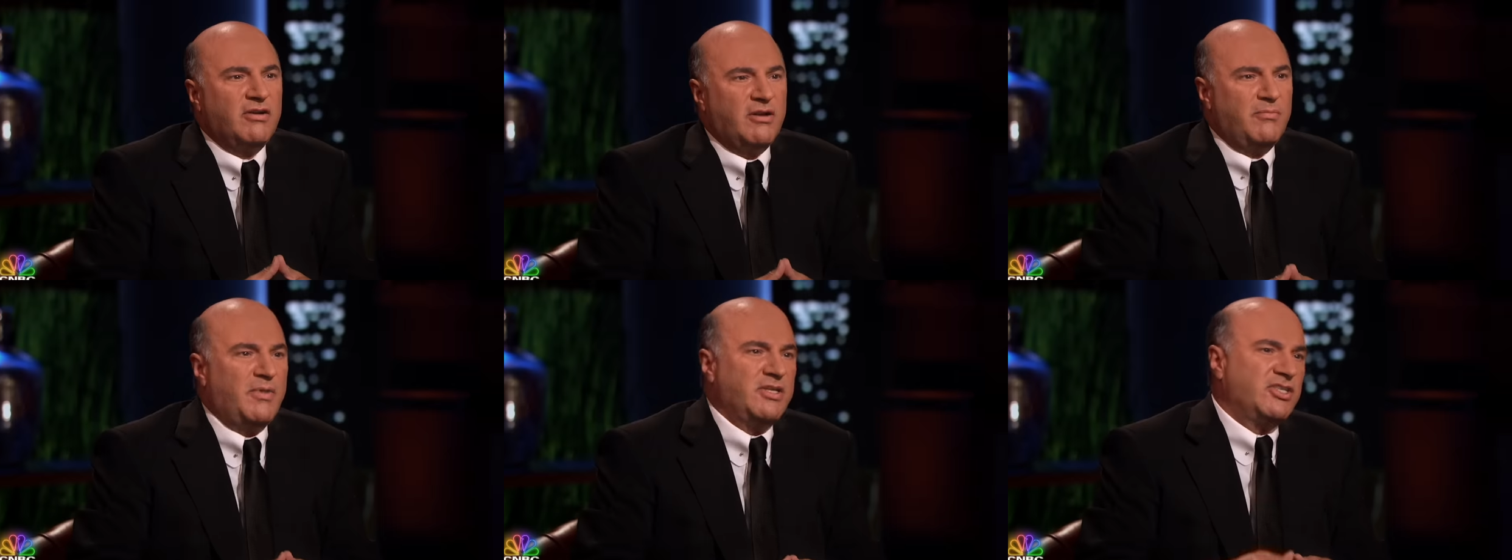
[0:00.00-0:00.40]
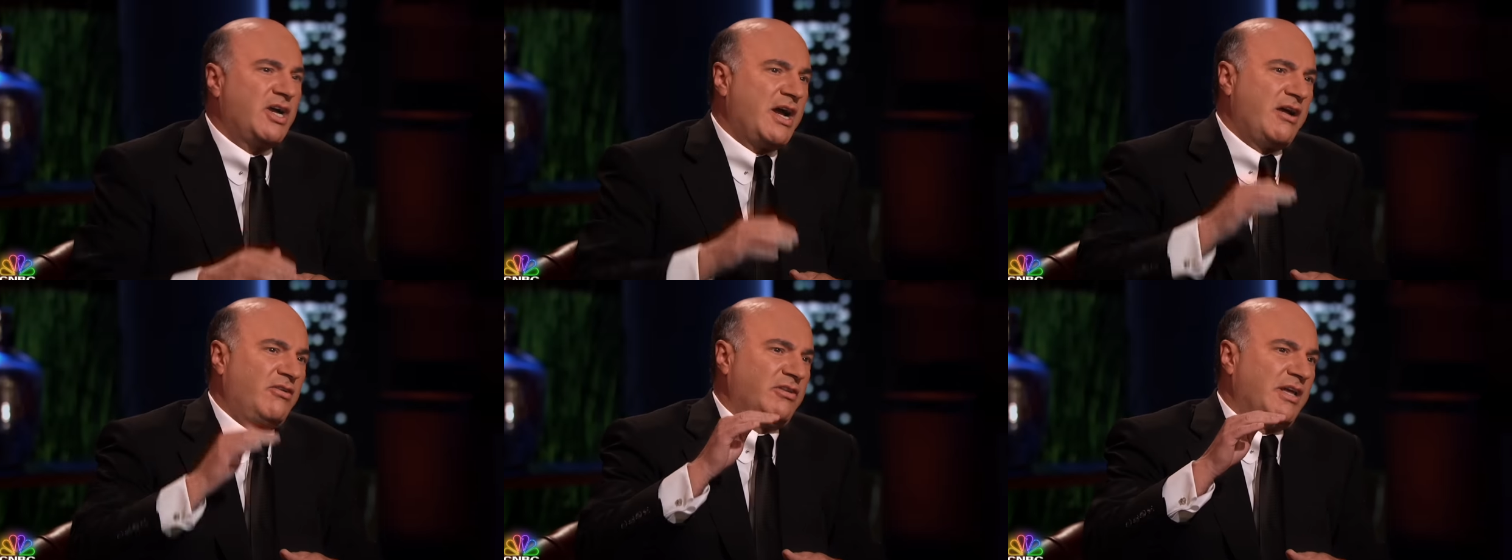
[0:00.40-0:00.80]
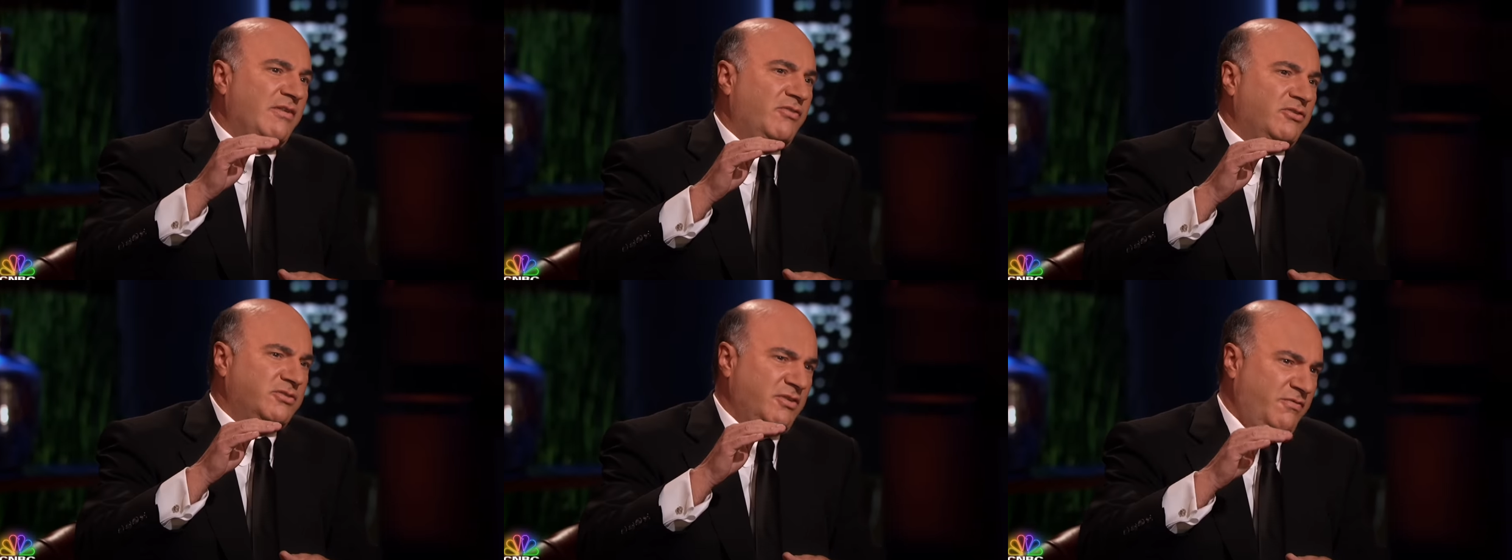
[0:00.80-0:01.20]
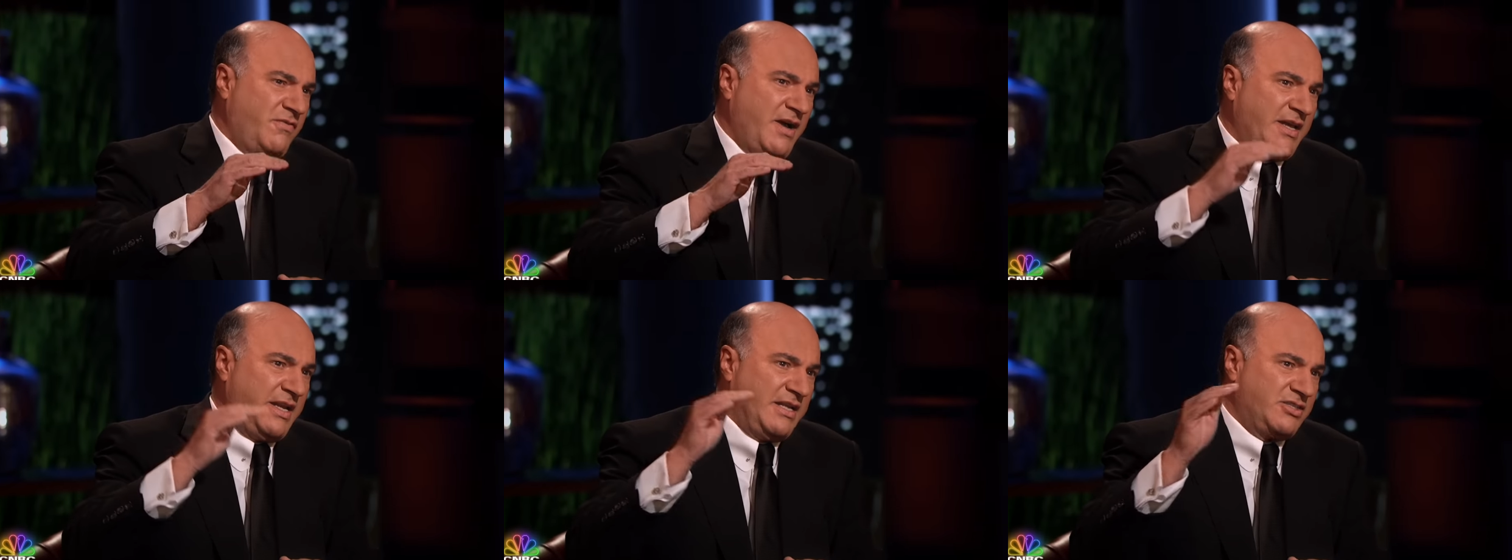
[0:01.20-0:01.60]
a much higher level to
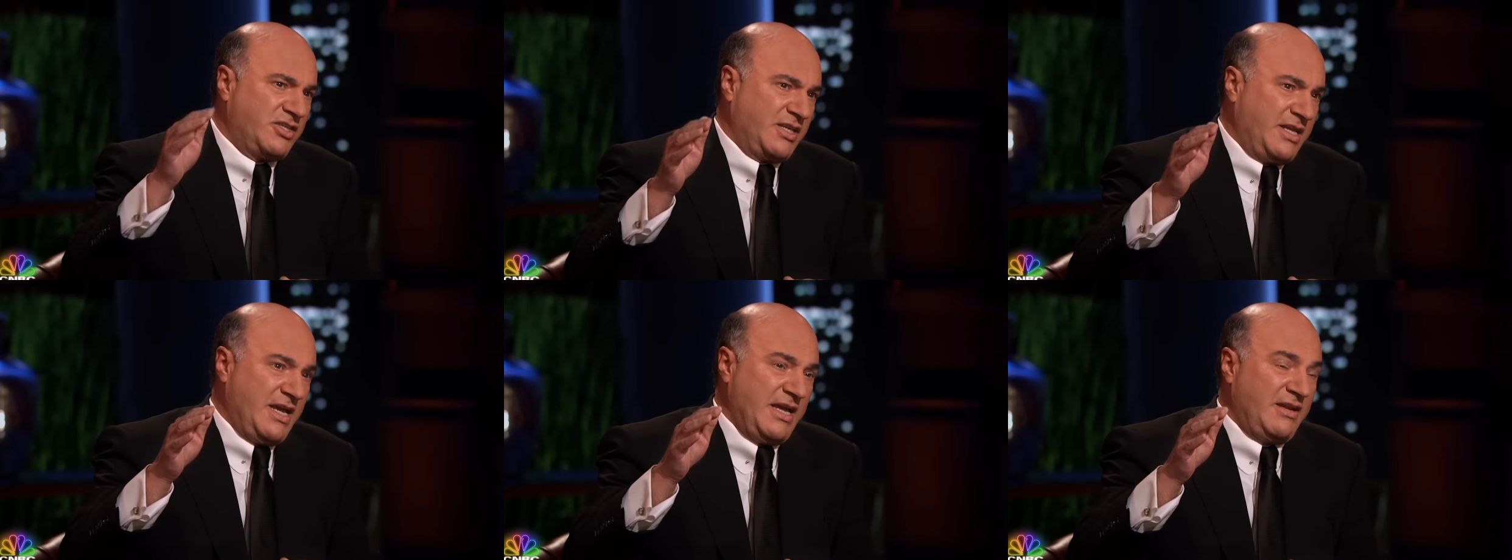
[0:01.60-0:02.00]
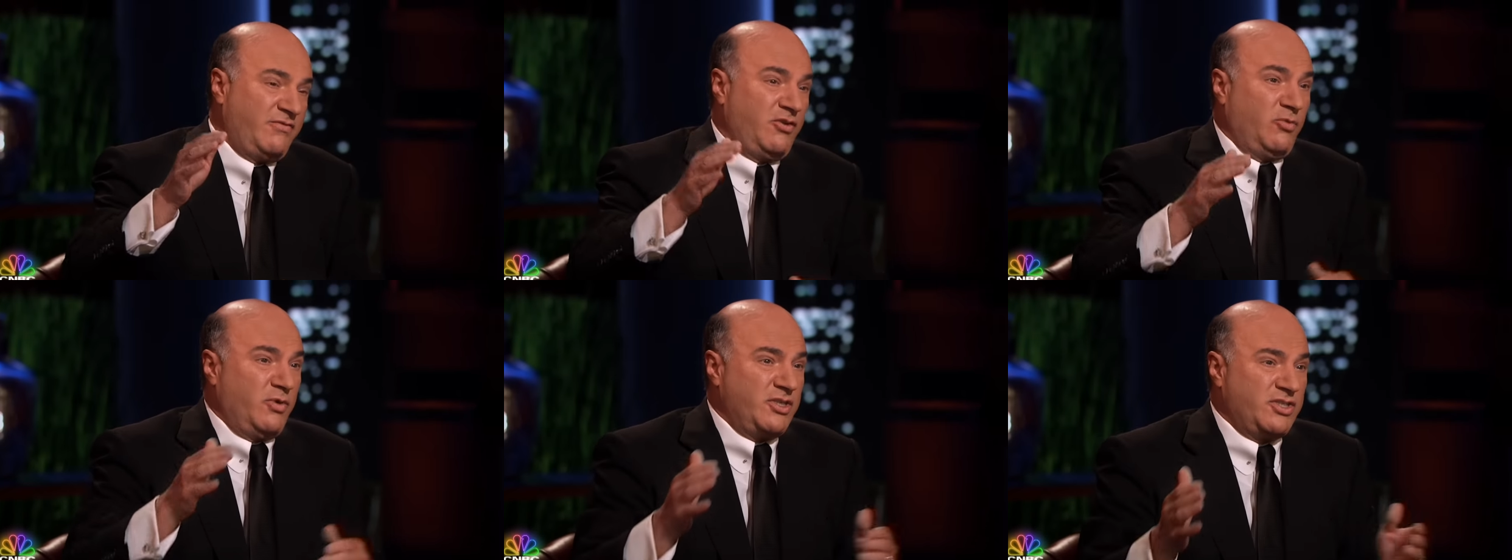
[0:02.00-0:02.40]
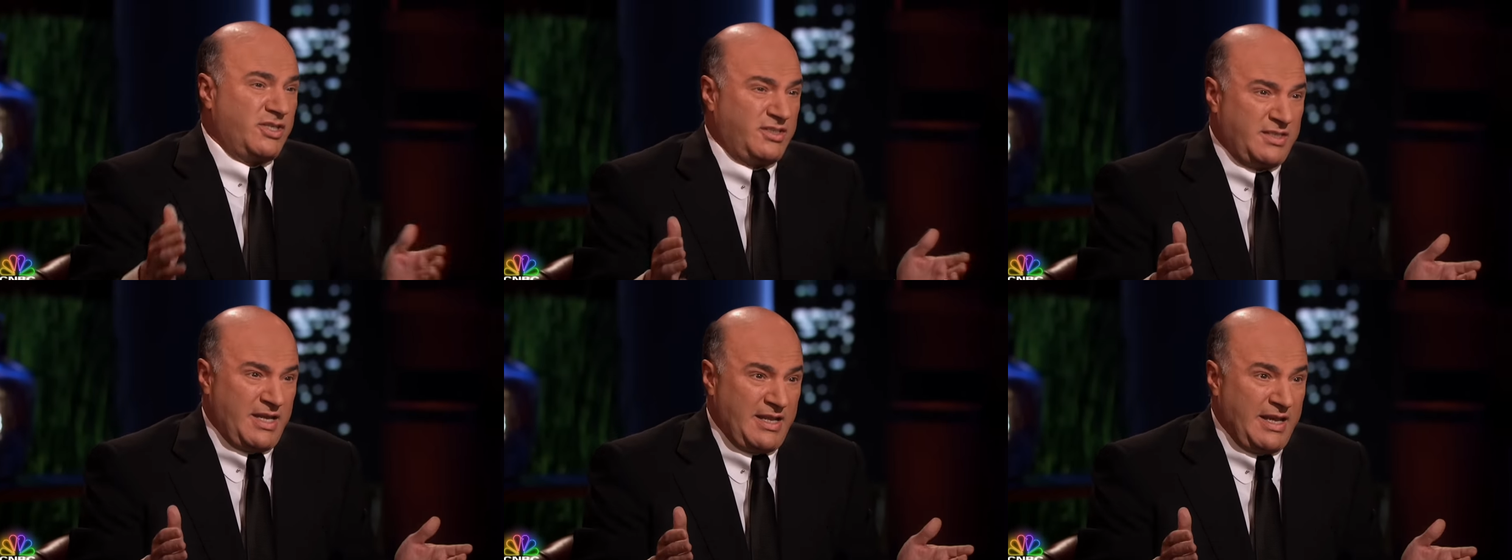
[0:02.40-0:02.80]
finance again if you wish to sell